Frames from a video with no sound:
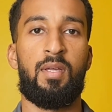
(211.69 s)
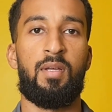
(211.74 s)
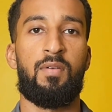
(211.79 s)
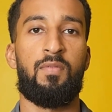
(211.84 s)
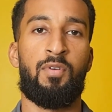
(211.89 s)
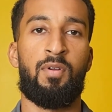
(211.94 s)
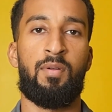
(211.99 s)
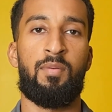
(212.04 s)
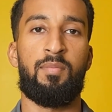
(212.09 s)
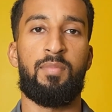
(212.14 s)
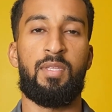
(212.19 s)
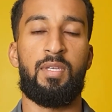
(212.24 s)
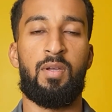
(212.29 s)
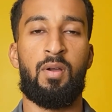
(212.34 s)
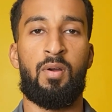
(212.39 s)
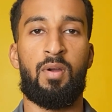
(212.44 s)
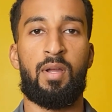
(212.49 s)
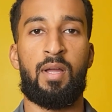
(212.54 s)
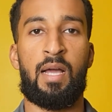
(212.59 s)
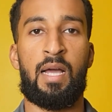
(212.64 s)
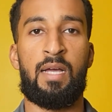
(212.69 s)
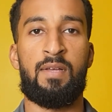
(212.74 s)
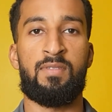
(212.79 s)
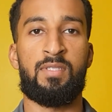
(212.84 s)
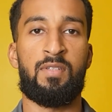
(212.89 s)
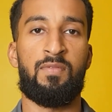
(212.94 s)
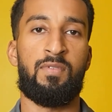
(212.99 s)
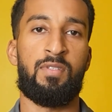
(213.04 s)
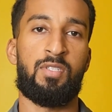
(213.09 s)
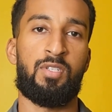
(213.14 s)
From the archives
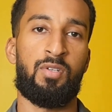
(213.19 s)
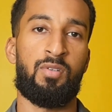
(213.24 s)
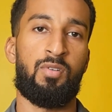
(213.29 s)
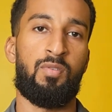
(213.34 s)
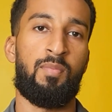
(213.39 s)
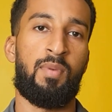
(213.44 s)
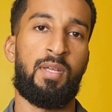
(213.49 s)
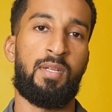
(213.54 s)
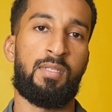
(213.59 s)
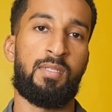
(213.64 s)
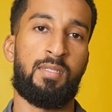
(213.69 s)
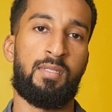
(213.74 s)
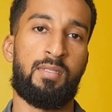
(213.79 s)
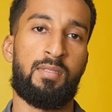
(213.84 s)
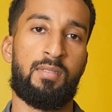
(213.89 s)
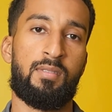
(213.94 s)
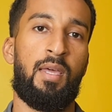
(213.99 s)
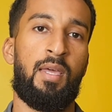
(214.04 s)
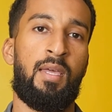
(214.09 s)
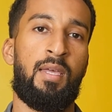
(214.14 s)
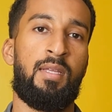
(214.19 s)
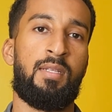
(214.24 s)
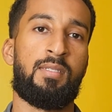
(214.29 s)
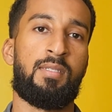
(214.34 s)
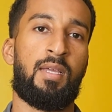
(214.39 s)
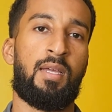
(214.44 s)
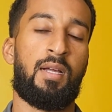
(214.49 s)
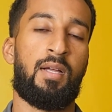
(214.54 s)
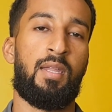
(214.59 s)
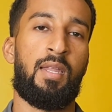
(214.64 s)
of internal medicine and
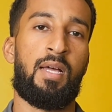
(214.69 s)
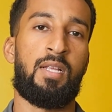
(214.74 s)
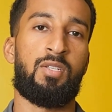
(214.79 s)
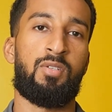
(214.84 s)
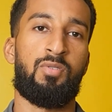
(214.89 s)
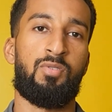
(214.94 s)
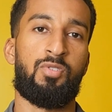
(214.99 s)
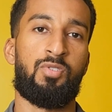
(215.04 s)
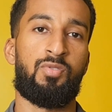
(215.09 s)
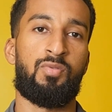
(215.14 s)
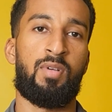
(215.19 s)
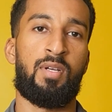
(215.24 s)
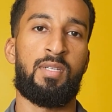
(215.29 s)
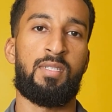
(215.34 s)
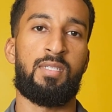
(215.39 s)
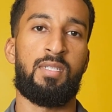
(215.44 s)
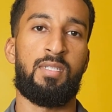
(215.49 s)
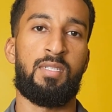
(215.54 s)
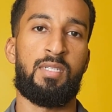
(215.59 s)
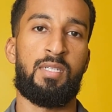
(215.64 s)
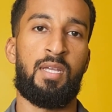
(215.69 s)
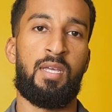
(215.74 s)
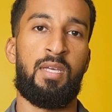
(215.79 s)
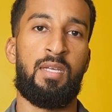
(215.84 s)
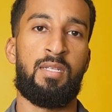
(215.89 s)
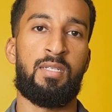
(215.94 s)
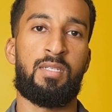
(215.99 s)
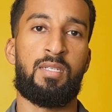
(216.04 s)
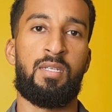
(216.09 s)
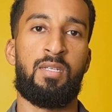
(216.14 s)
psychological stress and
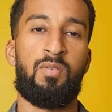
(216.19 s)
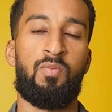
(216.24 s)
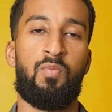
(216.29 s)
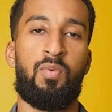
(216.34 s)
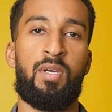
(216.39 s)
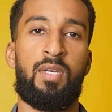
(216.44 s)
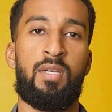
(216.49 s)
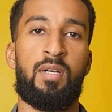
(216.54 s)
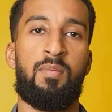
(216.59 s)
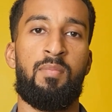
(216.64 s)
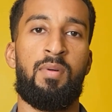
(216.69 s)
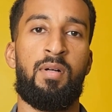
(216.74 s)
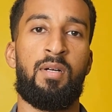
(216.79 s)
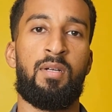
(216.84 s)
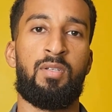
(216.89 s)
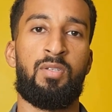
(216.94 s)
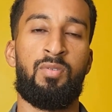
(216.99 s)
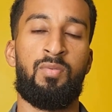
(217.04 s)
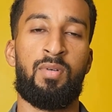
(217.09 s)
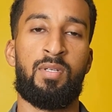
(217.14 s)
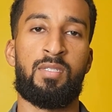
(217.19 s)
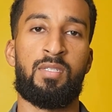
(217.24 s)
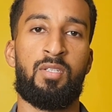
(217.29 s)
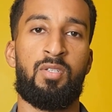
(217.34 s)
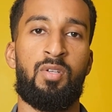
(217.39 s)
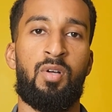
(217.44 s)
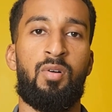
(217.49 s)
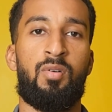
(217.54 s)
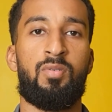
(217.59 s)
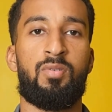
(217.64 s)
change in weight among U.S.
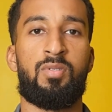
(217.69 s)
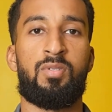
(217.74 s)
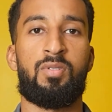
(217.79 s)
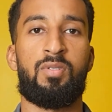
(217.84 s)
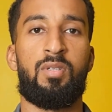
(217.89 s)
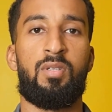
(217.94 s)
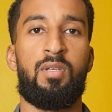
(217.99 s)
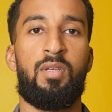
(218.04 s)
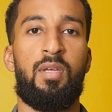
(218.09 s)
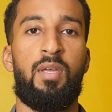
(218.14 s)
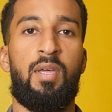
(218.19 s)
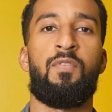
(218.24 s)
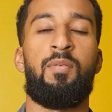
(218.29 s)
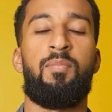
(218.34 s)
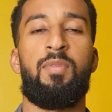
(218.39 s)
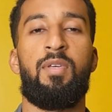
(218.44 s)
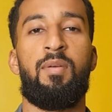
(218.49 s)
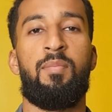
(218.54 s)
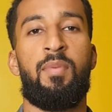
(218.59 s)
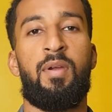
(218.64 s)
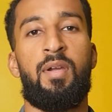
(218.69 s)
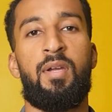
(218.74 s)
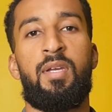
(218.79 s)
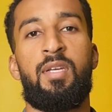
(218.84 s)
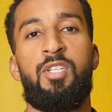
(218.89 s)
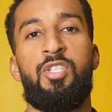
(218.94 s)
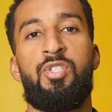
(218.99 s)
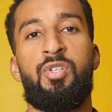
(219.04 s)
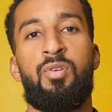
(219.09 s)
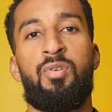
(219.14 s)
adults. From the
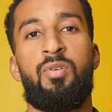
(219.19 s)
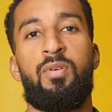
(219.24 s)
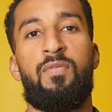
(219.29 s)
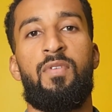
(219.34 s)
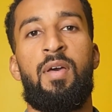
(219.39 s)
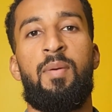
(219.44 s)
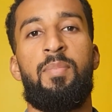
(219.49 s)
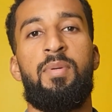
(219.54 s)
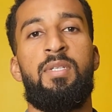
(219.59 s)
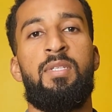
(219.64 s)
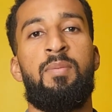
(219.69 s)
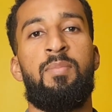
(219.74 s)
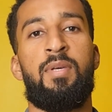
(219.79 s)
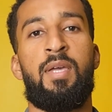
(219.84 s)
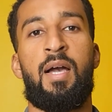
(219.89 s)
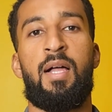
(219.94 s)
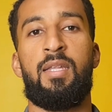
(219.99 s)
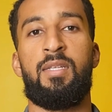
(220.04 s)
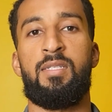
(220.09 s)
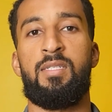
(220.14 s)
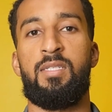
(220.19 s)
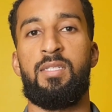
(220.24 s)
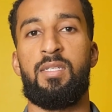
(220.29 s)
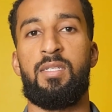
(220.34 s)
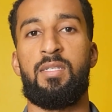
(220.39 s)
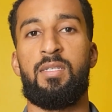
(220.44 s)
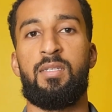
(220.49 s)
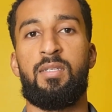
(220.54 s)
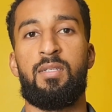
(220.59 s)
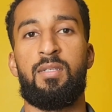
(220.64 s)
American Journal of Epidemiology.
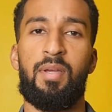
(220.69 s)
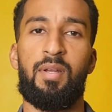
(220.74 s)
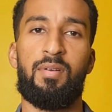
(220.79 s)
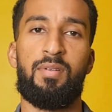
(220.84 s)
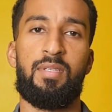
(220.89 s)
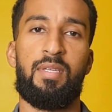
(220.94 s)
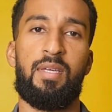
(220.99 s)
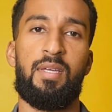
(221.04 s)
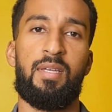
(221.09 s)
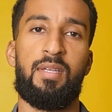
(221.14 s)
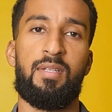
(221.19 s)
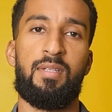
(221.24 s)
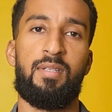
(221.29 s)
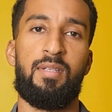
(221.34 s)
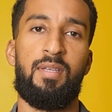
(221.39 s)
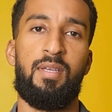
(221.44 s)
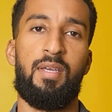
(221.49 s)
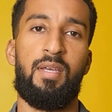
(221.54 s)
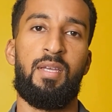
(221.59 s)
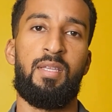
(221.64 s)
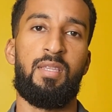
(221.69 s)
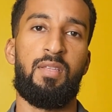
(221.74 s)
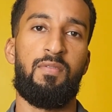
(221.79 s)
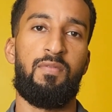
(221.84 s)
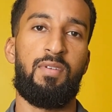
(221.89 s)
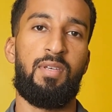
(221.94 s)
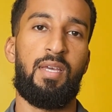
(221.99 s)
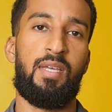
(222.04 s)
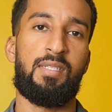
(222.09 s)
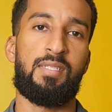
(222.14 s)
Better yet, in the
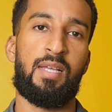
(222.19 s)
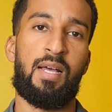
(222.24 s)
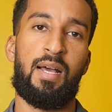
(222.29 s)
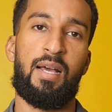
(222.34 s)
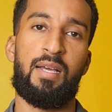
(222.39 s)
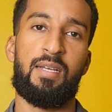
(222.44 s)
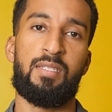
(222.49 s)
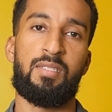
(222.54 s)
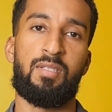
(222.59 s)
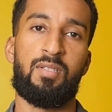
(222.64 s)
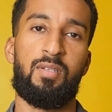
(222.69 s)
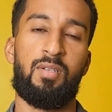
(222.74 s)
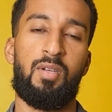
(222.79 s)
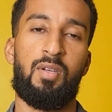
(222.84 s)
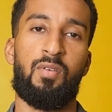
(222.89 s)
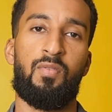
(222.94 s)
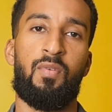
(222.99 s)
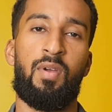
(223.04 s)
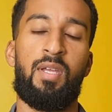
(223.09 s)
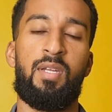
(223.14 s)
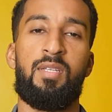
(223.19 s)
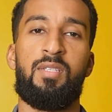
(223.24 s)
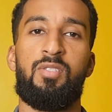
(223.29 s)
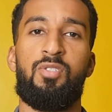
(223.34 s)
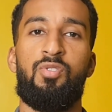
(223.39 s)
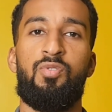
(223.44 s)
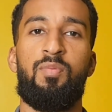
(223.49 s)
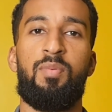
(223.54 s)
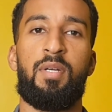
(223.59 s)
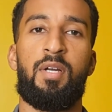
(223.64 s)
VA's eyes, ratings
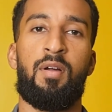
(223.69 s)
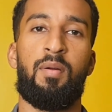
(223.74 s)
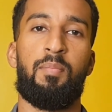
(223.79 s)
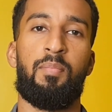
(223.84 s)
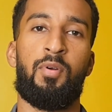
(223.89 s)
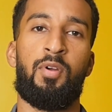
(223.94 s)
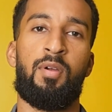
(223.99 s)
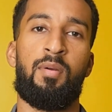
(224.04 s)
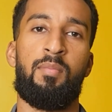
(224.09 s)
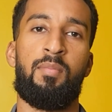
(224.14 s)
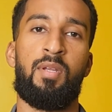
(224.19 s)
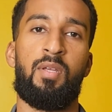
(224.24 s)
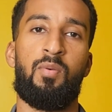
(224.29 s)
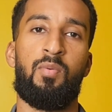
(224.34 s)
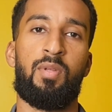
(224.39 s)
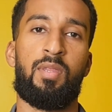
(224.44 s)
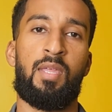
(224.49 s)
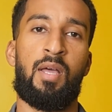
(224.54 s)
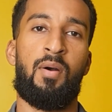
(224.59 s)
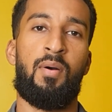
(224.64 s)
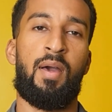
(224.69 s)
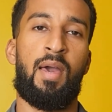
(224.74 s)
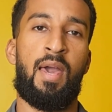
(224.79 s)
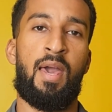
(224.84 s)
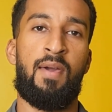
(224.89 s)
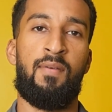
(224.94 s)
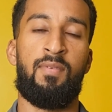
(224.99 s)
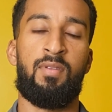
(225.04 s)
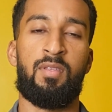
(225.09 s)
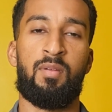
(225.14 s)
do become permanent without
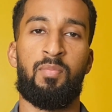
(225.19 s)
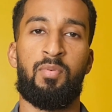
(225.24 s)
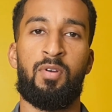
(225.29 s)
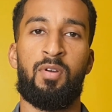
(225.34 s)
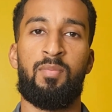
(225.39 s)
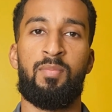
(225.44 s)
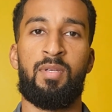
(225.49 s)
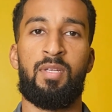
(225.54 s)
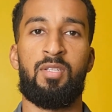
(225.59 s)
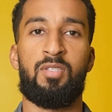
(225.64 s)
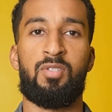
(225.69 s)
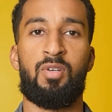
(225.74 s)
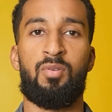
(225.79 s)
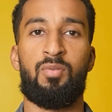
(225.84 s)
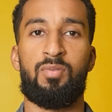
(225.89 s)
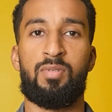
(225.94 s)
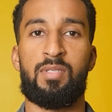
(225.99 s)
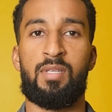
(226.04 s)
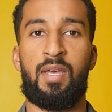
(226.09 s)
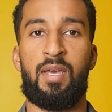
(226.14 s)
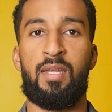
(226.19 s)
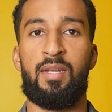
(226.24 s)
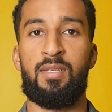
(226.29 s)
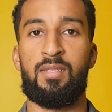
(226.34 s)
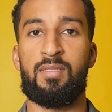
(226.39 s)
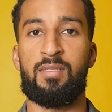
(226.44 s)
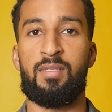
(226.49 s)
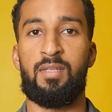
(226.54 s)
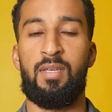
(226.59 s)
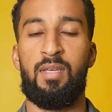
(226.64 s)
having the permanent and total
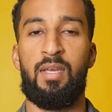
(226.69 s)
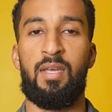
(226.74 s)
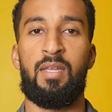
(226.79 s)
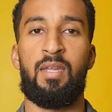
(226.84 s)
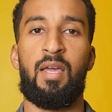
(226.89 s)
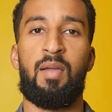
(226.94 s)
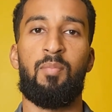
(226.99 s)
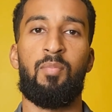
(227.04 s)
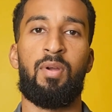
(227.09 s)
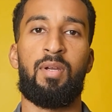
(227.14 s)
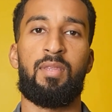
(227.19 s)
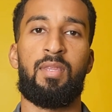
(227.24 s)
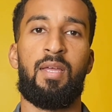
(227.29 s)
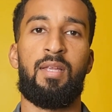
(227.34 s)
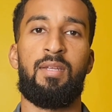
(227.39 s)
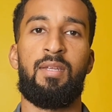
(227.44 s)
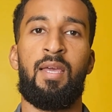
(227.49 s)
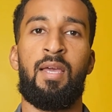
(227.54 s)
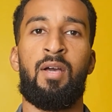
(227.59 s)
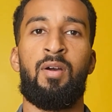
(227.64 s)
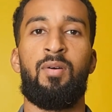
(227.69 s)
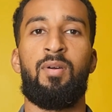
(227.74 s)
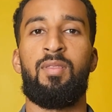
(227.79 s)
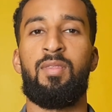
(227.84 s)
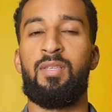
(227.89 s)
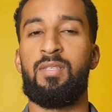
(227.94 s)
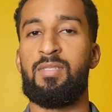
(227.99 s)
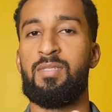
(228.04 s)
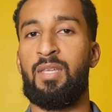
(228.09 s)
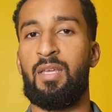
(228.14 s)
status, and I break that down in
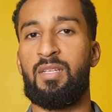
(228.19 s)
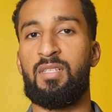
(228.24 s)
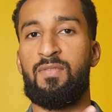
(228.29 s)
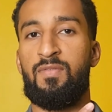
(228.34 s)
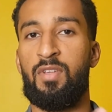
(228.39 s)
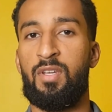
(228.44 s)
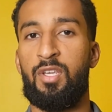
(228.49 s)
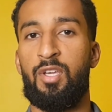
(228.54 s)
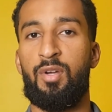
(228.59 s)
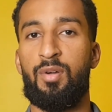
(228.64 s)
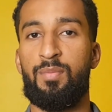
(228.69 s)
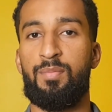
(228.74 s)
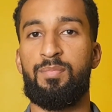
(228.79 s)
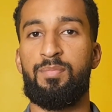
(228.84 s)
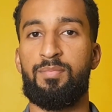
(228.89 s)
this next video.